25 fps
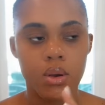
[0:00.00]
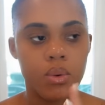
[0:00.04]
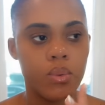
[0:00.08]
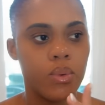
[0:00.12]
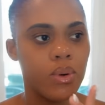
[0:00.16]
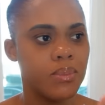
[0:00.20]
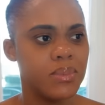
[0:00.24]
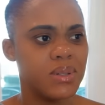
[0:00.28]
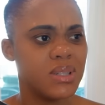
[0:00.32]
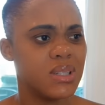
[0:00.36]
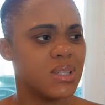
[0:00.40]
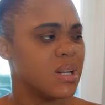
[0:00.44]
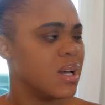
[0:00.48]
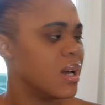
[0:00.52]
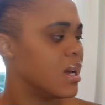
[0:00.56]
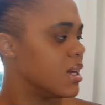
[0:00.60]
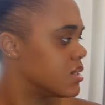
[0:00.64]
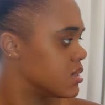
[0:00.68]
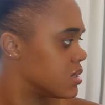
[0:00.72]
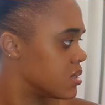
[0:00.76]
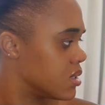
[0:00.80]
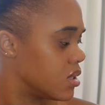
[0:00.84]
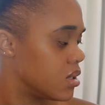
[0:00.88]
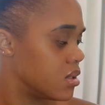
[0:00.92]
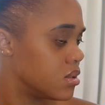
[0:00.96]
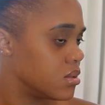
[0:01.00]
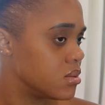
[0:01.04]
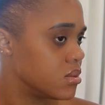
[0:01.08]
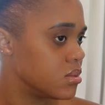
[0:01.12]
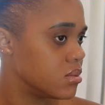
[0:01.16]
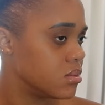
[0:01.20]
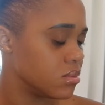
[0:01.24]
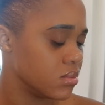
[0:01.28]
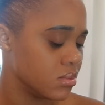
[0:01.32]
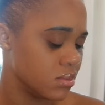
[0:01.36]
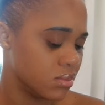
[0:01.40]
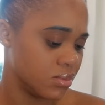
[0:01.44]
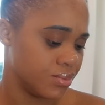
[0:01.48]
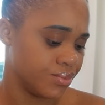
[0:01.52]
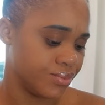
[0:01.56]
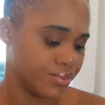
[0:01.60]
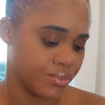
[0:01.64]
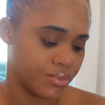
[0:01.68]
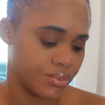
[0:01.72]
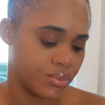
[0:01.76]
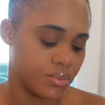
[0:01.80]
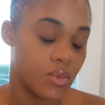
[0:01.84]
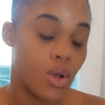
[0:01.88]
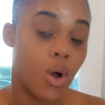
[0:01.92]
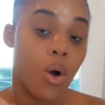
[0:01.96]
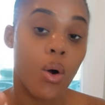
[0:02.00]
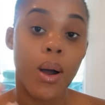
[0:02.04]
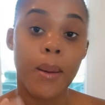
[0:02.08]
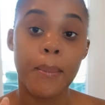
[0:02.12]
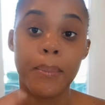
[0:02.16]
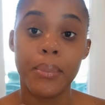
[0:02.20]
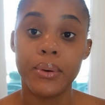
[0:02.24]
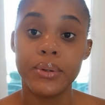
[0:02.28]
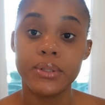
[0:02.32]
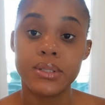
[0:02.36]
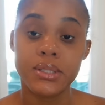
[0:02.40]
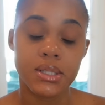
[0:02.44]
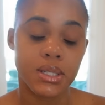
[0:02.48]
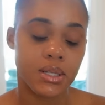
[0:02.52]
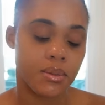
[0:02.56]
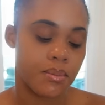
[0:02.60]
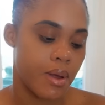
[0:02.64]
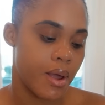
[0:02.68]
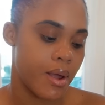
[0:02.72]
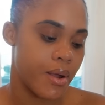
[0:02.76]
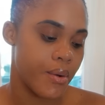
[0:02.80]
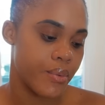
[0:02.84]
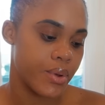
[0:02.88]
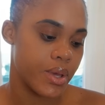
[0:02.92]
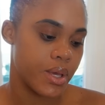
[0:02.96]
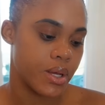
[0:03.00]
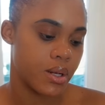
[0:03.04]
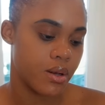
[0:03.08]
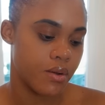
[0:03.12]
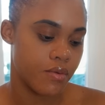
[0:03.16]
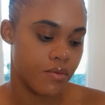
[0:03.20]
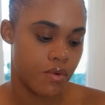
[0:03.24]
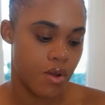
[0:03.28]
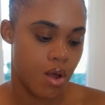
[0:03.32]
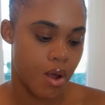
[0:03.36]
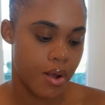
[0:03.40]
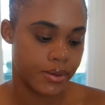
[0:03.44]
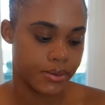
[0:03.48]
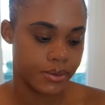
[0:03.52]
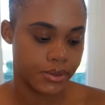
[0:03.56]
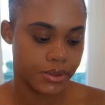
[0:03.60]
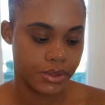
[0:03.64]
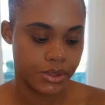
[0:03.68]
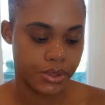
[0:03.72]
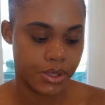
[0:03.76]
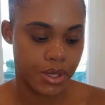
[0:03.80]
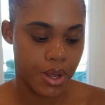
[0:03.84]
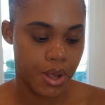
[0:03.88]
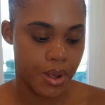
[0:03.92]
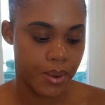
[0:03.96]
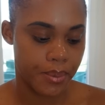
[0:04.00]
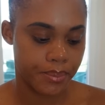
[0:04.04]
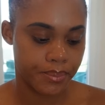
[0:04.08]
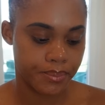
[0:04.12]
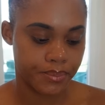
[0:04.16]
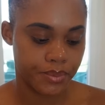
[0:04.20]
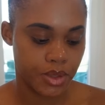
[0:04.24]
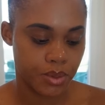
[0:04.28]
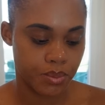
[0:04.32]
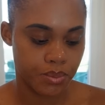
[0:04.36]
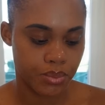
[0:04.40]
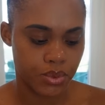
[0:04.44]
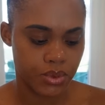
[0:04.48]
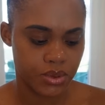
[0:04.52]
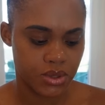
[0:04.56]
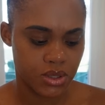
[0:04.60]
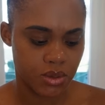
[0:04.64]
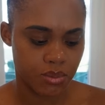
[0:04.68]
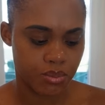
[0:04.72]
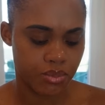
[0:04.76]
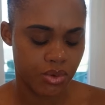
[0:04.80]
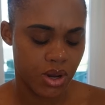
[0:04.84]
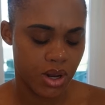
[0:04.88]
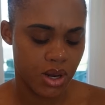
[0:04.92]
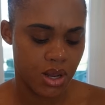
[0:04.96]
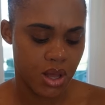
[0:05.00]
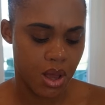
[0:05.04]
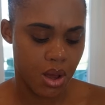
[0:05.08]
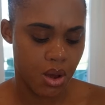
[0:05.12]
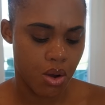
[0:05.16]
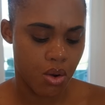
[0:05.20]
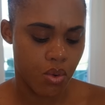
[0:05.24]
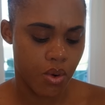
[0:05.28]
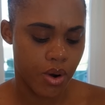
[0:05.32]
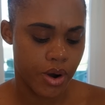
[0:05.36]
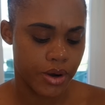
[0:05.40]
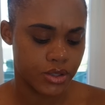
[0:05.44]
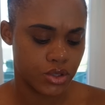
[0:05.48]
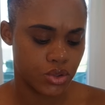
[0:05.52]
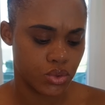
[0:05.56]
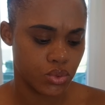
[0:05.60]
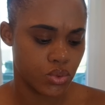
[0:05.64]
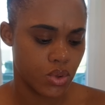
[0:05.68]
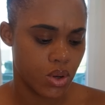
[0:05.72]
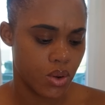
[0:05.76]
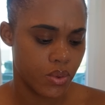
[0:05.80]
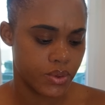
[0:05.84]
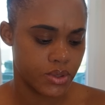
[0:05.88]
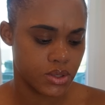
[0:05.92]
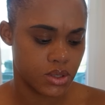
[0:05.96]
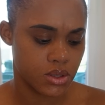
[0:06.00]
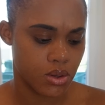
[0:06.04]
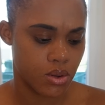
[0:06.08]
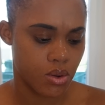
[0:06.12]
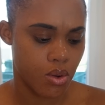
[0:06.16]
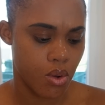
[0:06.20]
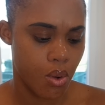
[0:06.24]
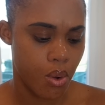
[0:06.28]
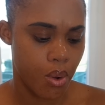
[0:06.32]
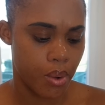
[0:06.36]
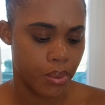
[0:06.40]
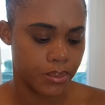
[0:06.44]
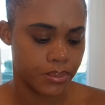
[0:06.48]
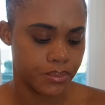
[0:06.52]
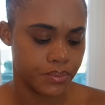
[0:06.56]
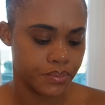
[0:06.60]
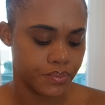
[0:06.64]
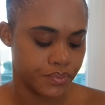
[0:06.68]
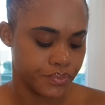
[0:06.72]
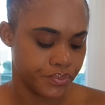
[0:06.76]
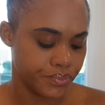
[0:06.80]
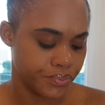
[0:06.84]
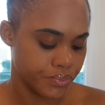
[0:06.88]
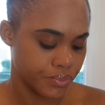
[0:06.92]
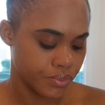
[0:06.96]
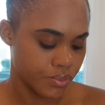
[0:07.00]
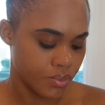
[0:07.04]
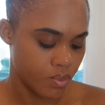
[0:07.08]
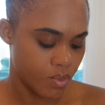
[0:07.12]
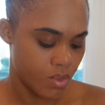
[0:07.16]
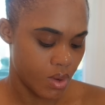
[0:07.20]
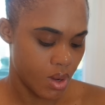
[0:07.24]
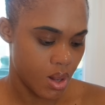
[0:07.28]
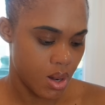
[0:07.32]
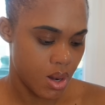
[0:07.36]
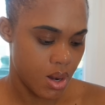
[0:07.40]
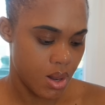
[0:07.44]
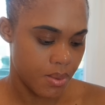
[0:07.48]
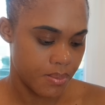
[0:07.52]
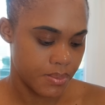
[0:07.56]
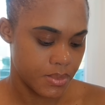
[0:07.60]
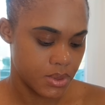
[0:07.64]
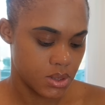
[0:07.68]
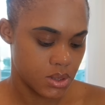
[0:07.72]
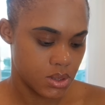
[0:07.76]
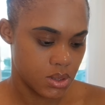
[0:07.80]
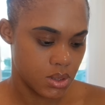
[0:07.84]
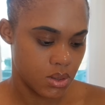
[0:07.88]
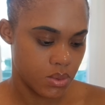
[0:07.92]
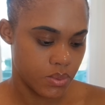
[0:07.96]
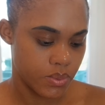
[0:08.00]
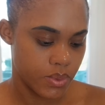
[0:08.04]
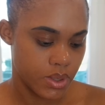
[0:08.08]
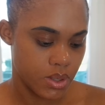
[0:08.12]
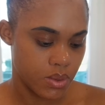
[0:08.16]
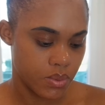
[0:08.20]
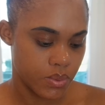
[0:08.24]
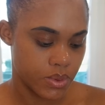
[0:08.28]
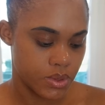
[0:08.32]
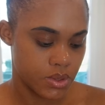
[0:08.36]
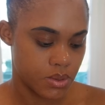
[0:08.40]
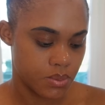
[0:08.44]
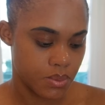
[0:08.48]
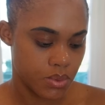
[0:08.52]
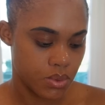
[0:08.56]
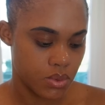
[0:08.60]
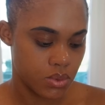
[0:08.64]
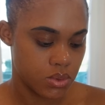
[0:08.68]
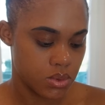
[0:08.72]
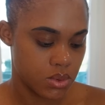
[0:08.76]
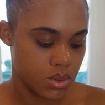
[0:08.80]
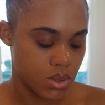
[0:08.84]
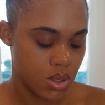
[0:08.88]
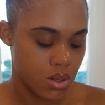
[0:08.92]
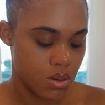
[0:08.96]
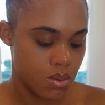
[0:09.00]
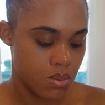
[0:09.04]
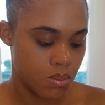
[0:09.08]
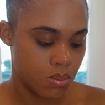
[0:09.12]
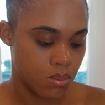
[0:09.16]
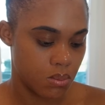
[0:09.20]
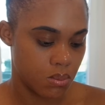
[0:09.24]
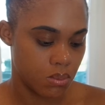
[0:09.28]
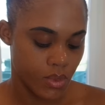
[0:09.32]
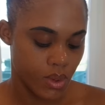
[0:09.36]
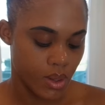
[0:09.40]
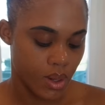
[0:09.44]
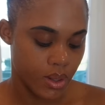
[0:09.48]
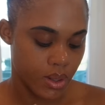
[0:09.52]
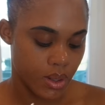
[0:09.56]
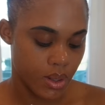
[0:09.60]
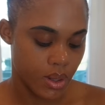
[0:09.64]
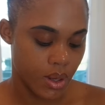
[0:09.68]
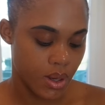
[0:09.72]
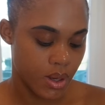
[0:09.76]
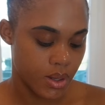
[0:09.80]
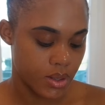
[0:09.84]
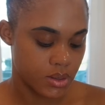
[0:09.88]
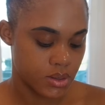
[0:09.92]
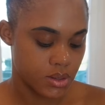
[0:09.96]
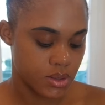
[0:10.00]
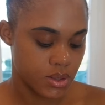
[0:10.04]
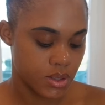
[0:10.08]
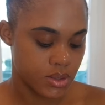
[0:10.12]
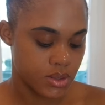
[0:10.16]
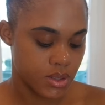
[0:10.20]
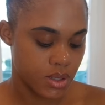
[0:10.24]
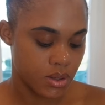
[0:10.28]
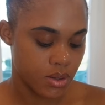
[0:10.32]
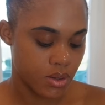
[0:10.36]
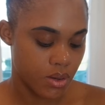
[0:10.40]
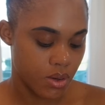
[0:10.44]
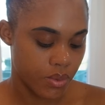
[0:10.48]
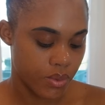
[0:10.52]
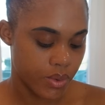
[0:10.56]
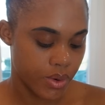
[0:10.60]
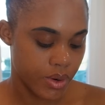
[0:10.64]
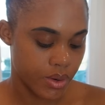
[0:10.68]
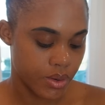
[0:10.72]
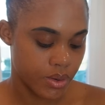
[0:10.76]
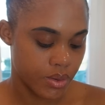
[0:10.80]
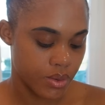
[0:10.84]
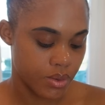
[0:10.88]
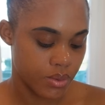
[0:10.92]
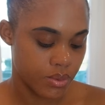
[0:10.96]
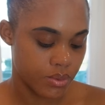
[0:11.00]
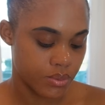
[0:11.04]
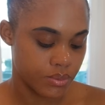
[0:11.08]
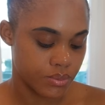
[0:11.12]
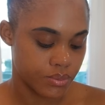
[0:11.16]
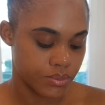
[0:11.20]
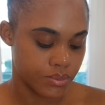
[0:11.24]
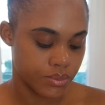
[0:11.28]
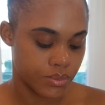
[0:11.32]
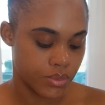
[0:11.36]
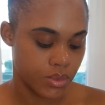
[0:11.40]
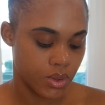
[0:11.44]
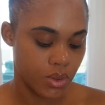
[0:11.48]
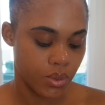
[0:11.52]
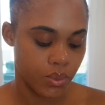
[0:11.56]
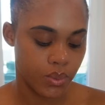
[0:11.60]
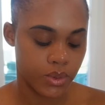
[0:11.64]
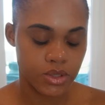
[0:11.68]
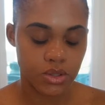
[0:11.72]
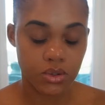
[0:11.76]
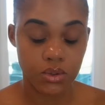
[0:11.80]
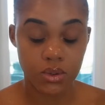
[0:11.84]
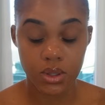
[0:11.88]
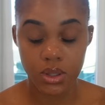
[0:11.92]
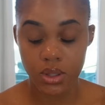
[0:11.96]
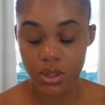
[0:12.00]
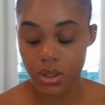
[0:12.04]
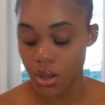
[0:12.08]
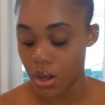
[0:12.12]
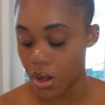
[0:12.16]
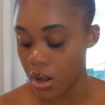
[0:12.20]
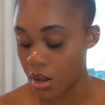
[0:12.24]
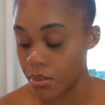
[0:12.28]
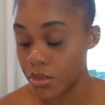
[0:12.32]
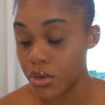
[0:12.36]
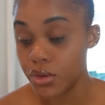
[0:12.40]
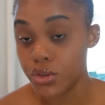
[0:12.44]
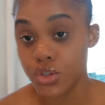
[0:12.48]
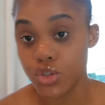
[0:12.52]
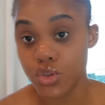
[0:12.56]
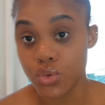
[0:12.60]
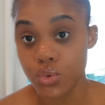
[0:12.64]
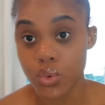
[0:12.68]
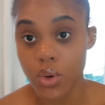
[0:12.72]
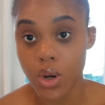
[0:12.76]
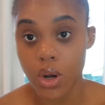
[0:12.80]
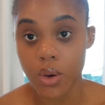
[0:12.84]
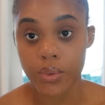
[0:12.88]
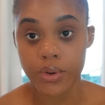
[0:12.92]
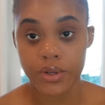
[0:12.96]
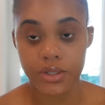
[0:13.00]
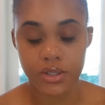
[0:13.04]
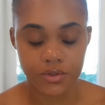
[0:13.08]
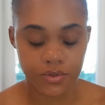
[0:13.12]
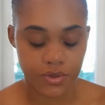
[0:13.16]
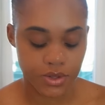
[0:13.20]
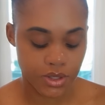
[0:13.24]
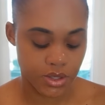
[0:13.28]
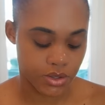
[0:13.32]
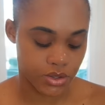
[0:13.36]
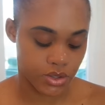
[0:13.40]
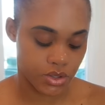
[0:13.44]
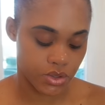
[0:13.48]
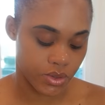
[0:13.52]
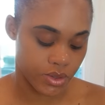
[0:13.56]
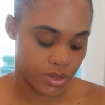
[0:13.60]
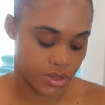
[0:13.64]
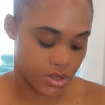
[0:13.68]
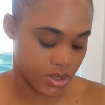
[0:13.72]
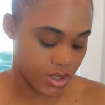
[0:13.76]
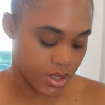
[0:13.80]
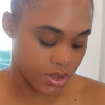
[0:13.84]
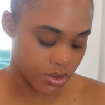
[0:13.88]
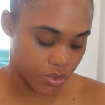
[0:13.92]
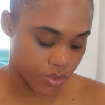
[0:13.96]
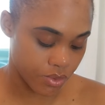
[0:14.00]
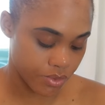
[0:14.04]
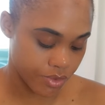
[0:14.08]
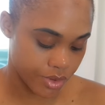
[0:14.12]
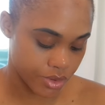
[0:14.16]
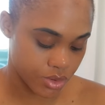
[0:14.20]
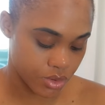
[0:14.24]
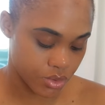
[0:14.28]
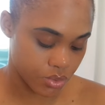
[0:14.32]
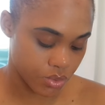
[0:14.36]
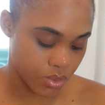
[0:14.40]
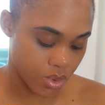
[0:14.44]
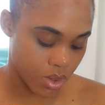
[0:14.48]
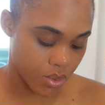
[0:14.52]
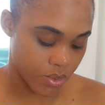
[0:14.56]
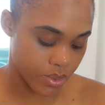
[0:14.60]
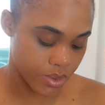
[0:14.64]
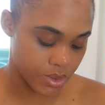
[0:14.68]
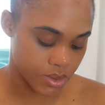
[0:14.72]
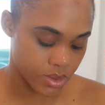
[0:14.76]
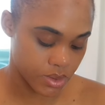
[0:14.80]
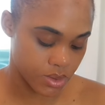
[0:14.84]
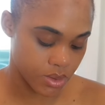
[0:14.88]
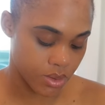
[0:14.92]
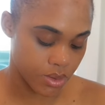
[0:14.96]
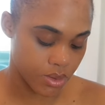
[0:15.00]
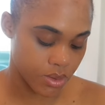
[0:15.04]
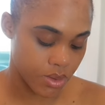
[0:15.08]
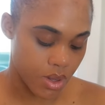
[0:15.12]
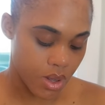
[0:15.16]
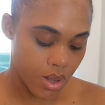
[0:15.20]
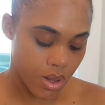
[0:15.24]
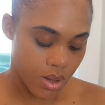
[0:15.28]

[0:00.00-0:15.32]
what did i say oh i posted my weekly vlog today it posted probably an hour two hours ago let me see when it was posted yeah it says an hour ago it was only almost two hours video so it's not over two hours so